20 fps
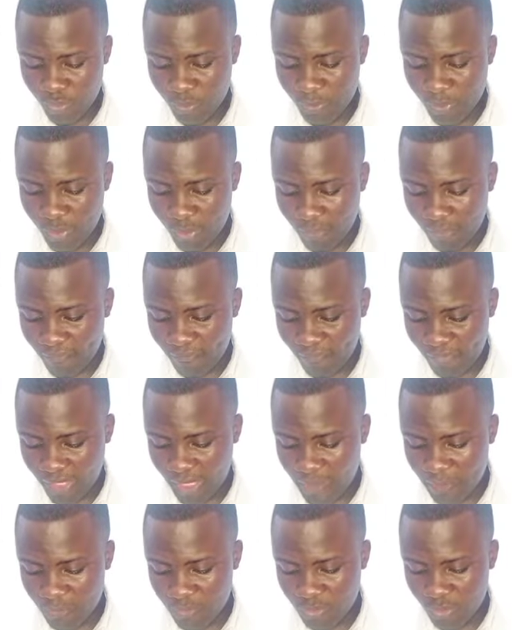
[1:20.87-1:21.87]
to be
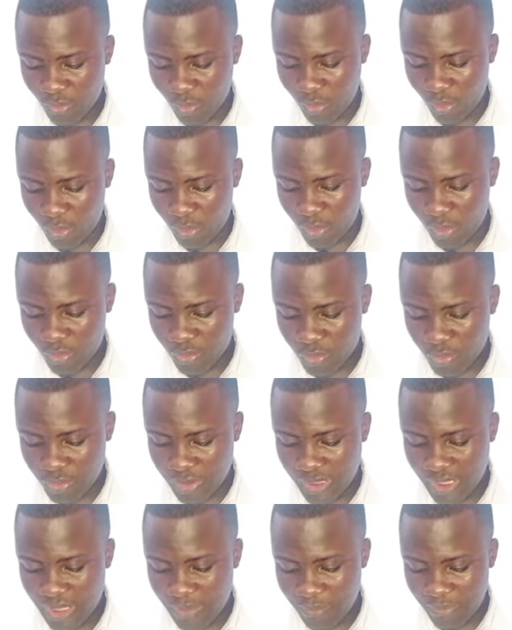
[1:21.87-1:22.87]
conformed
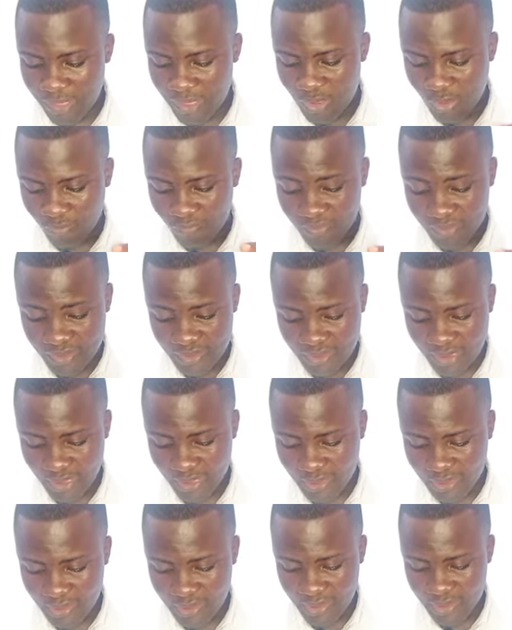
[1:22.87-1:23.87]
to the image of his
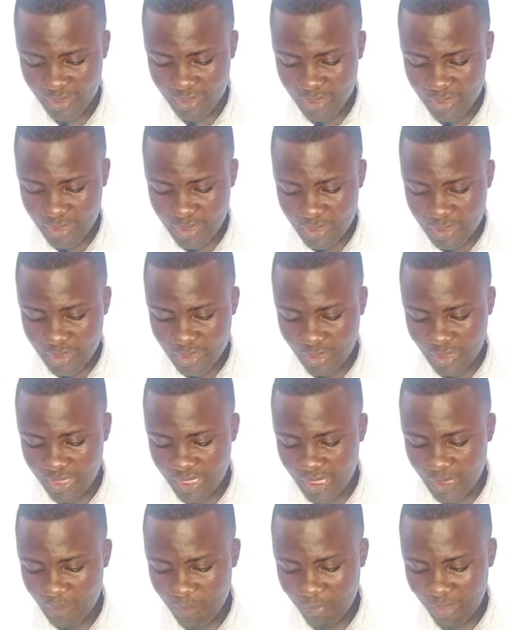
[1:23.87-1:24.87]
Son,
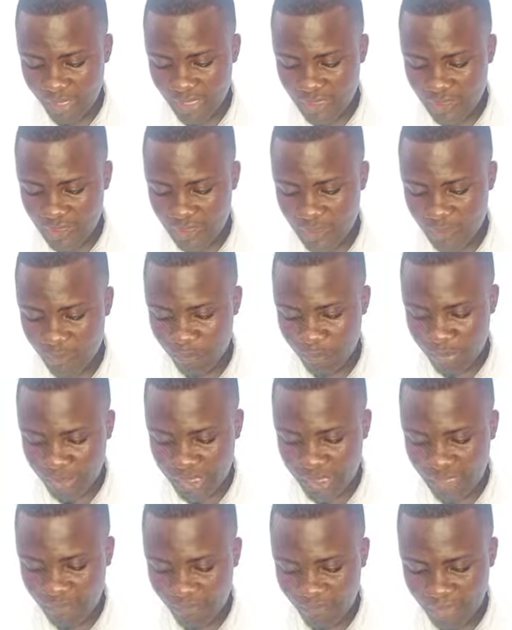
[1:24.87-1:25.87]
that he might
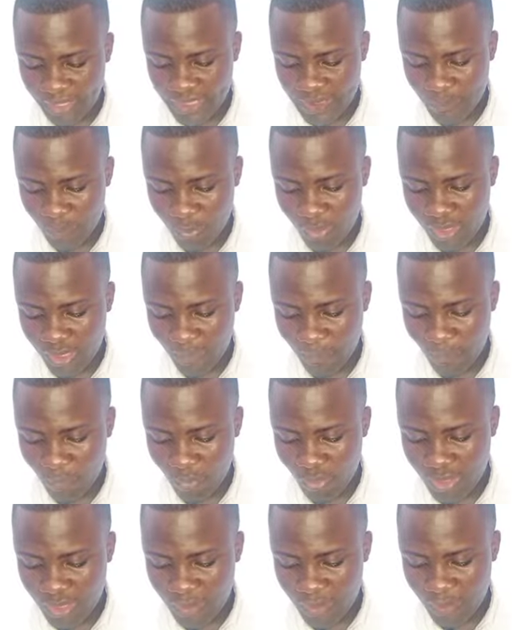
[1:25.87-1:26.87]
be the firstborn
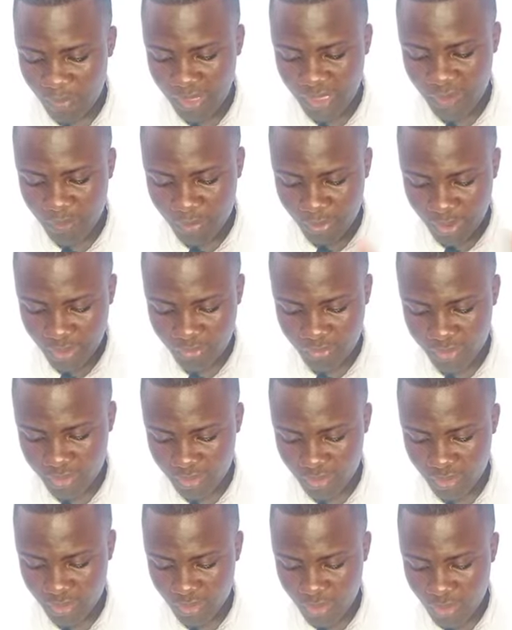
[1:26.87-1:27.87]
among many
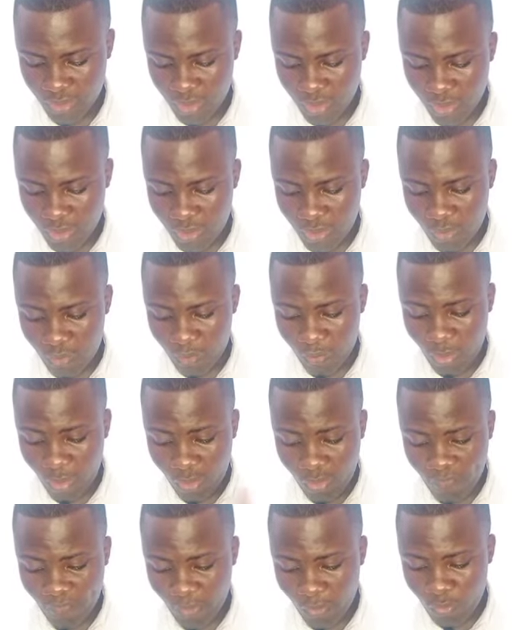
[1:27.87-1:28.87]
brethren.
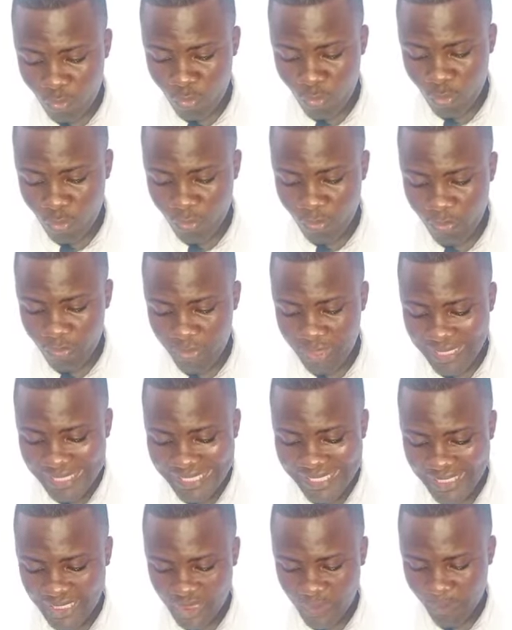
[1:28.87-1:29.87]
Moreover, whom
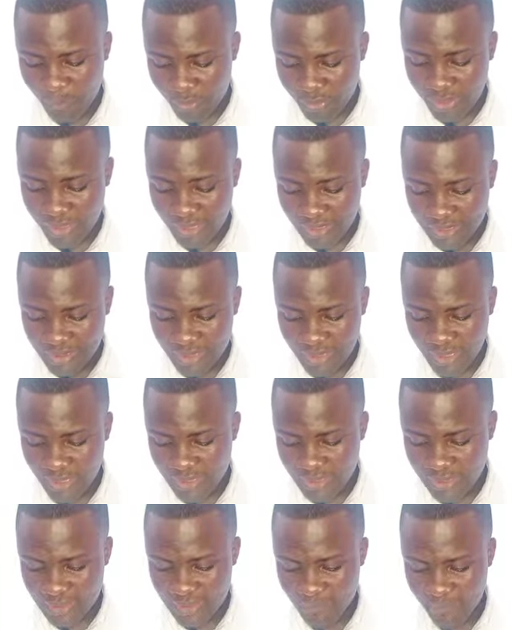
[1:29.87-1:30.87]
he did
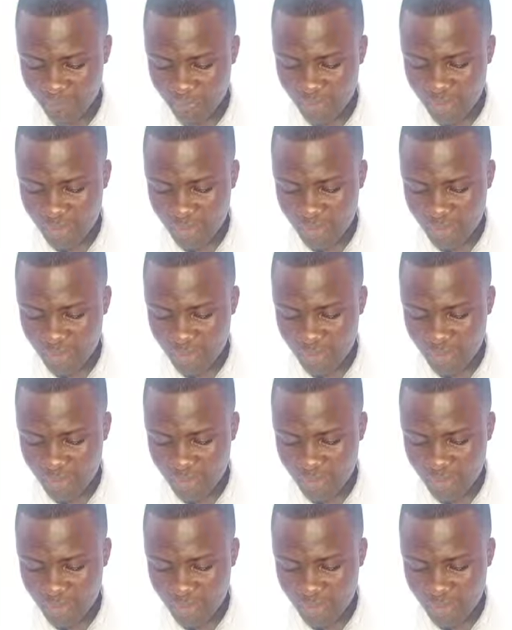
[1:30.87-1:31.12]
predestinate,